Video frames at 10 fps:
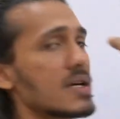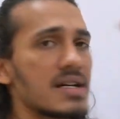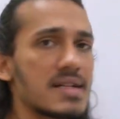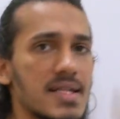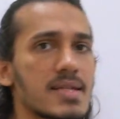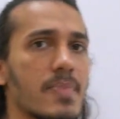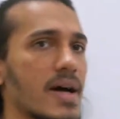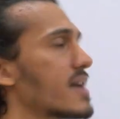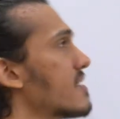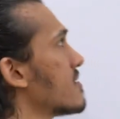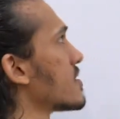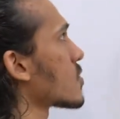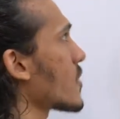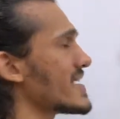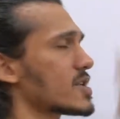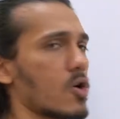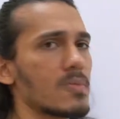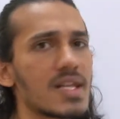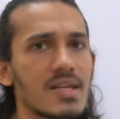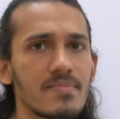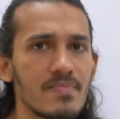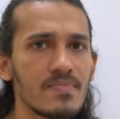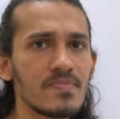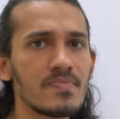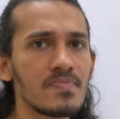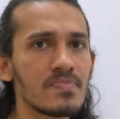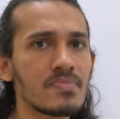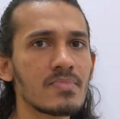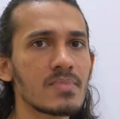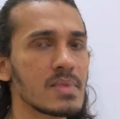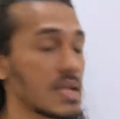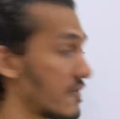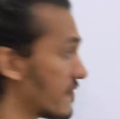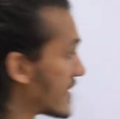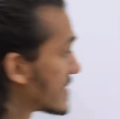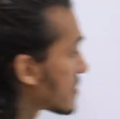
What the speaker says: respire quite normally. When there